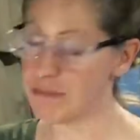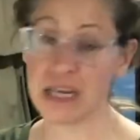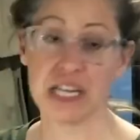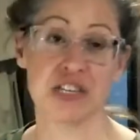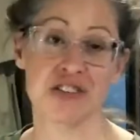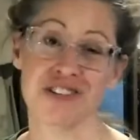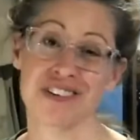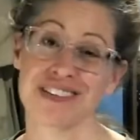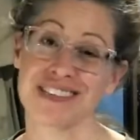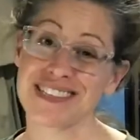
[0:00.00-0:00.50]

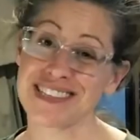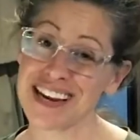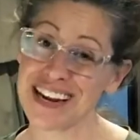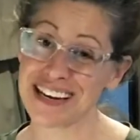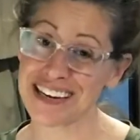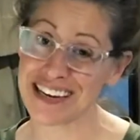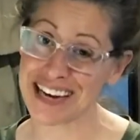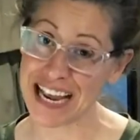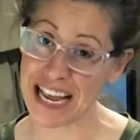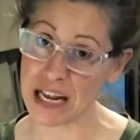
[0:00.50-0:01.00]
make sure it's
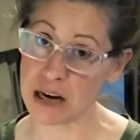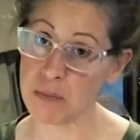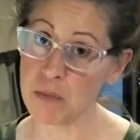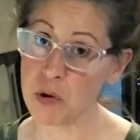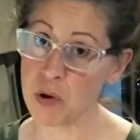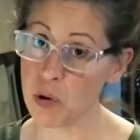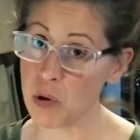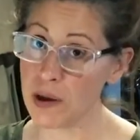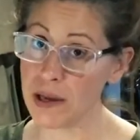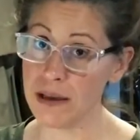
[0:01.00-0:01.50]
not an
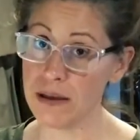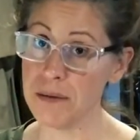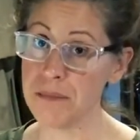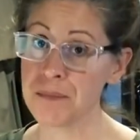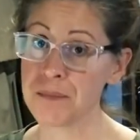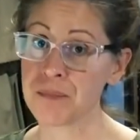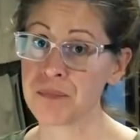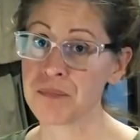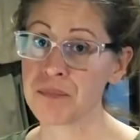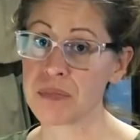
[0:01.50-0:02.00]
animal
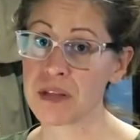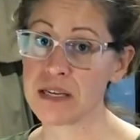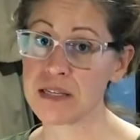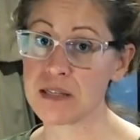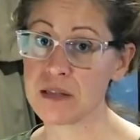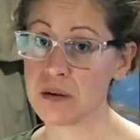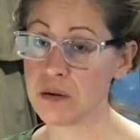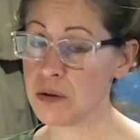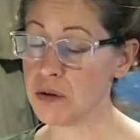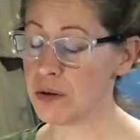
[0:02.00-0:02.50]
oil.
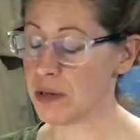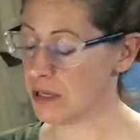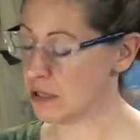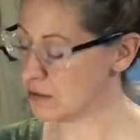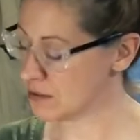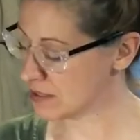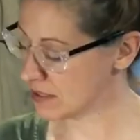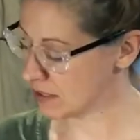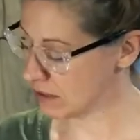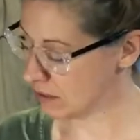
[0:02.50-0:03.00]
So you can
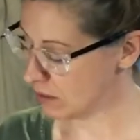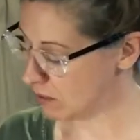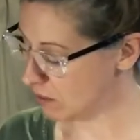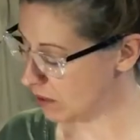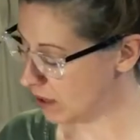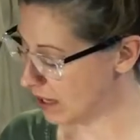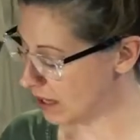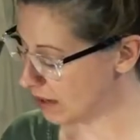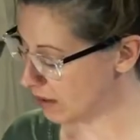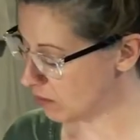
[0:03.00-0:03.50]
use
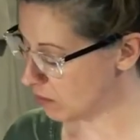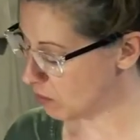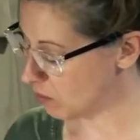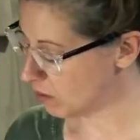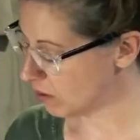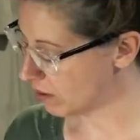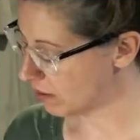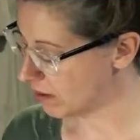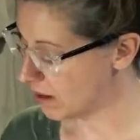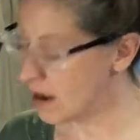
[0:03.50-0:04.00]
canola,
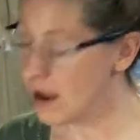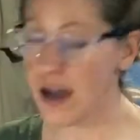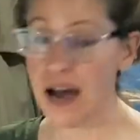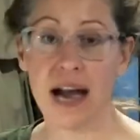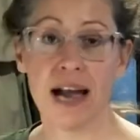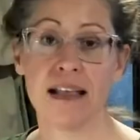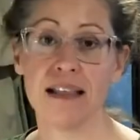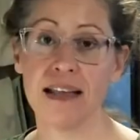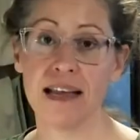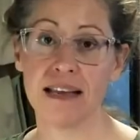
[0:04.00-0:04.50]
or
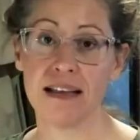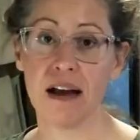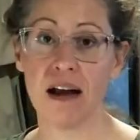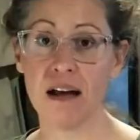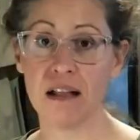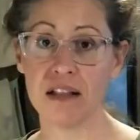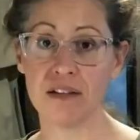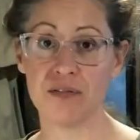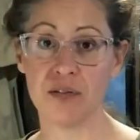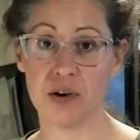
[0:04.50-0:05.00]
I like
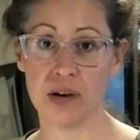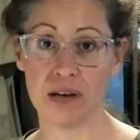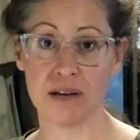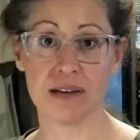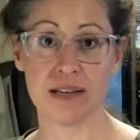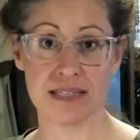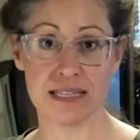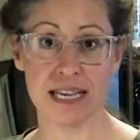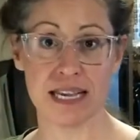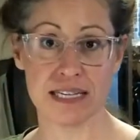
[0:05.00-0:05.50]
olive
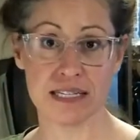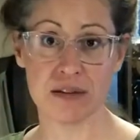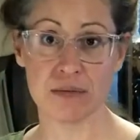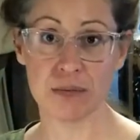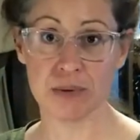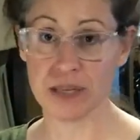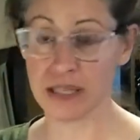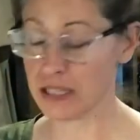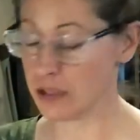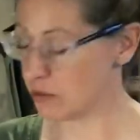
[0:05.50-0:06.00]
oil because it has
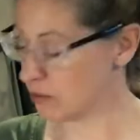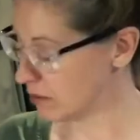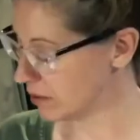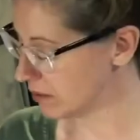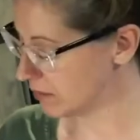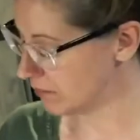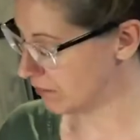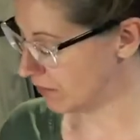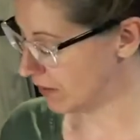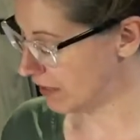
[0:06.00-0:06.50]
a really
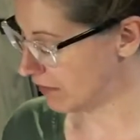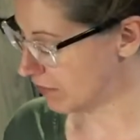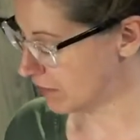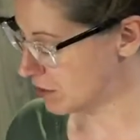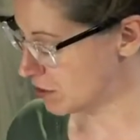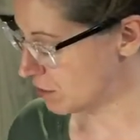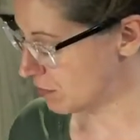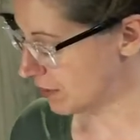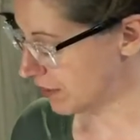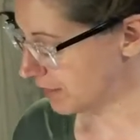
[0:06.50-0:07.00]
good
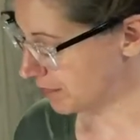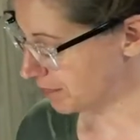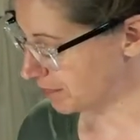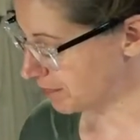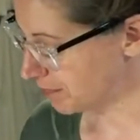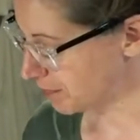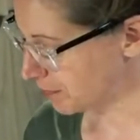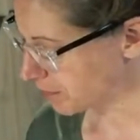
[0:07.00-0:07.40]
flavor to it.